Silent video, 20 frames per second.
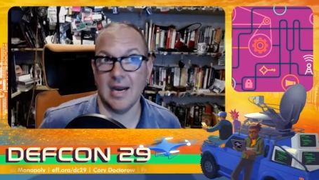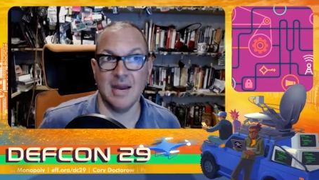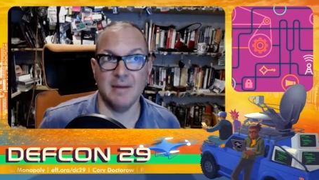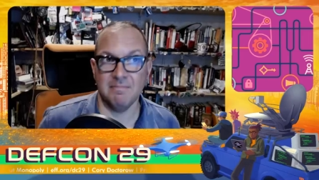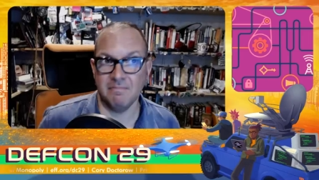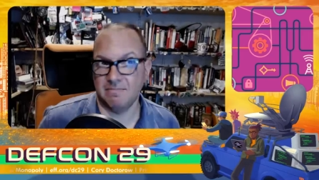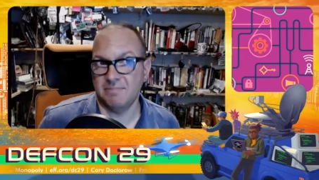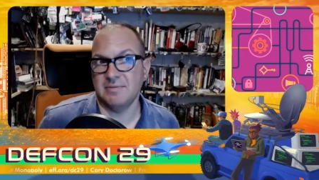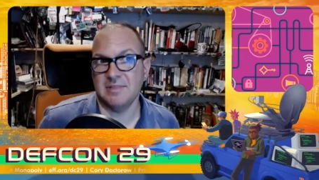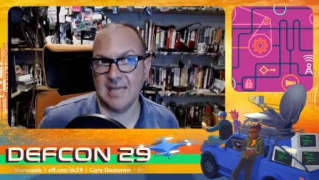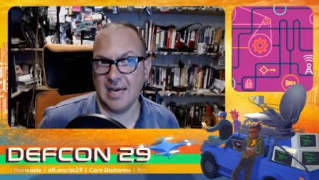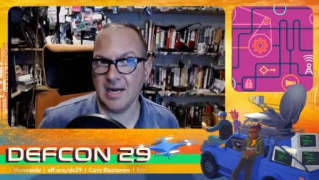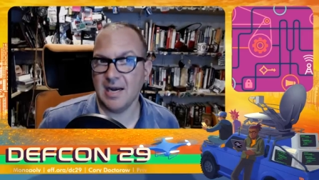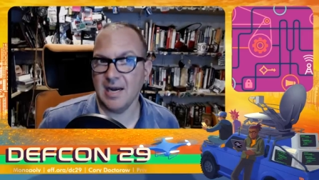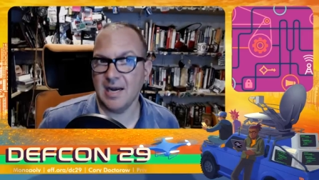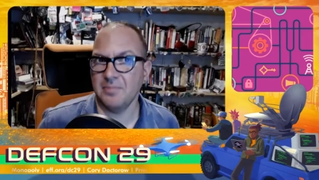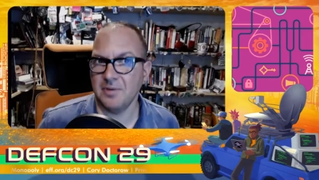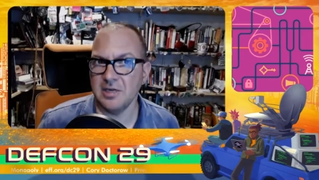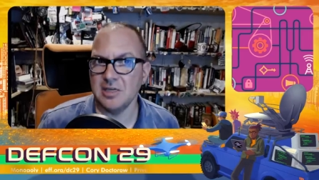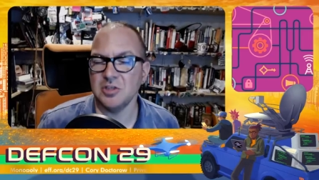And tech
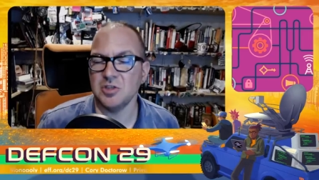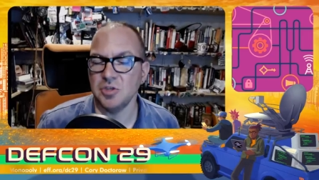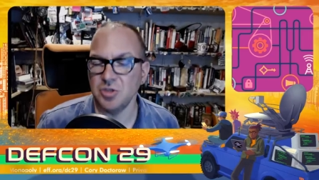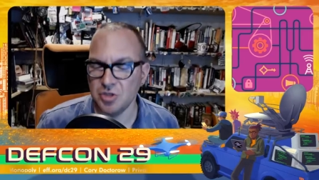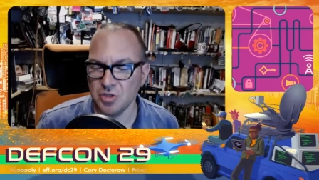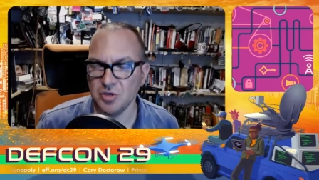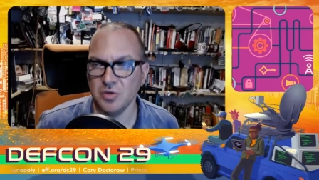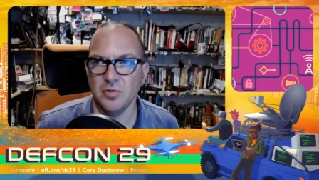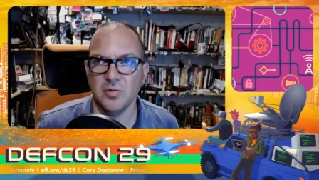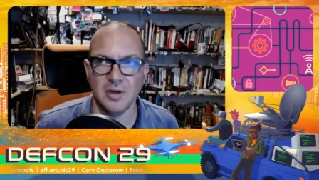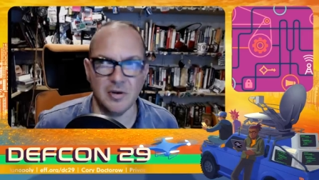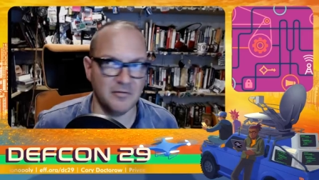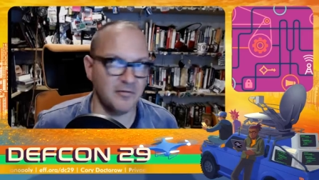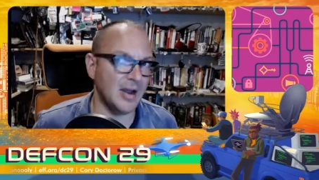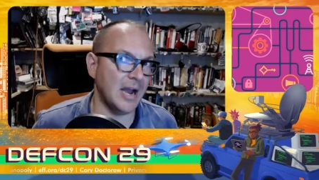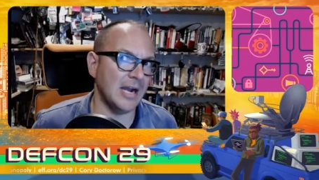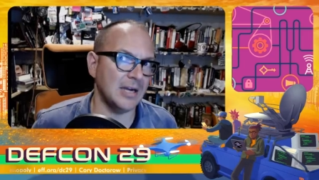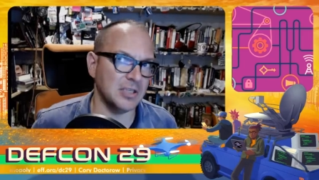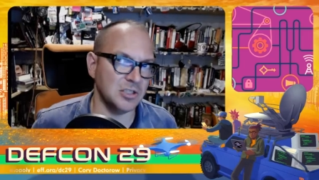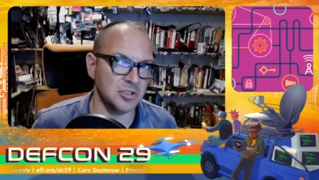companies do, in
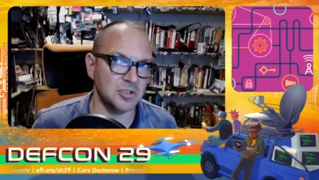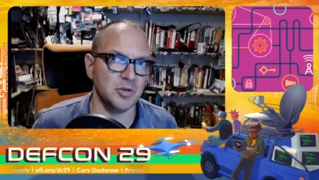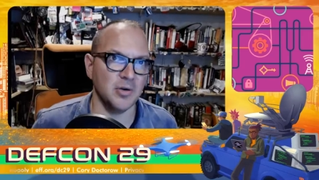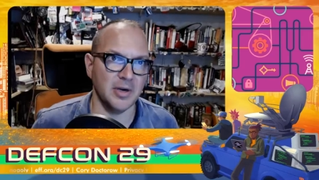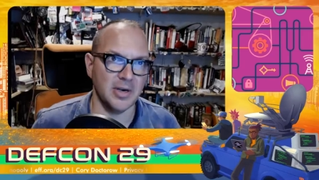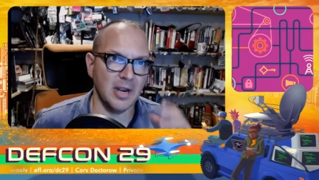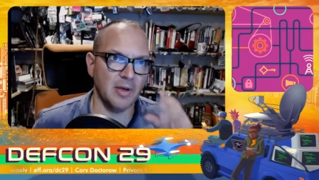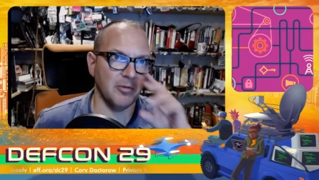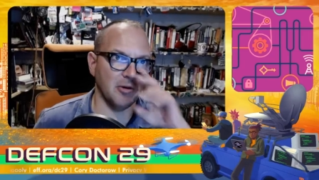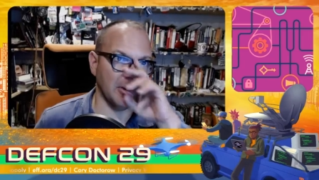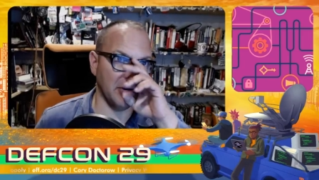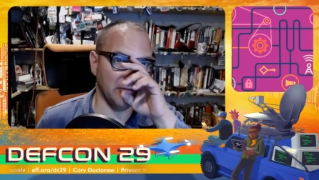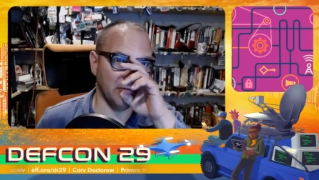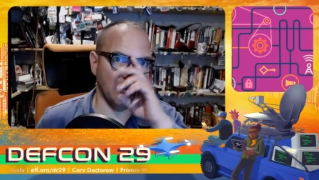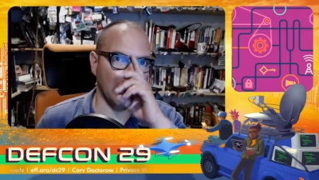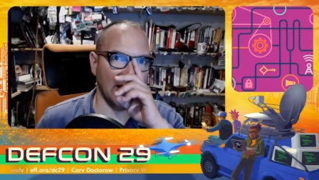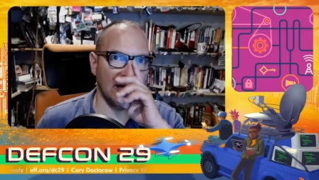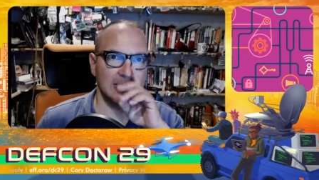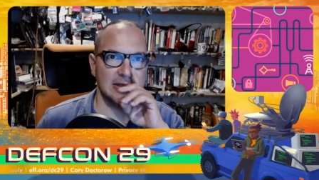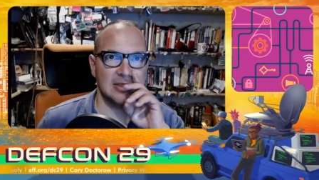fact, enjoy network
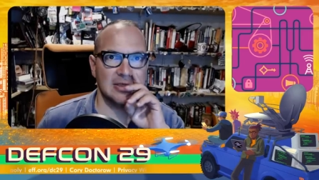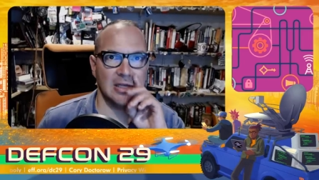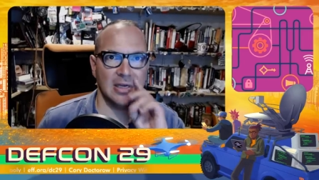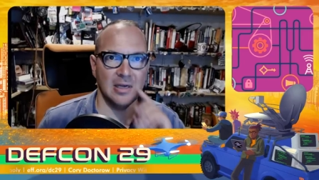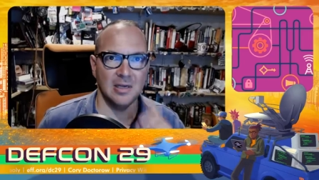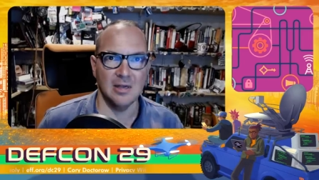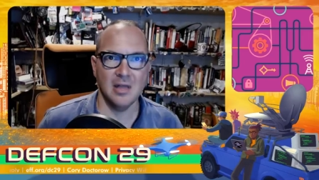effects.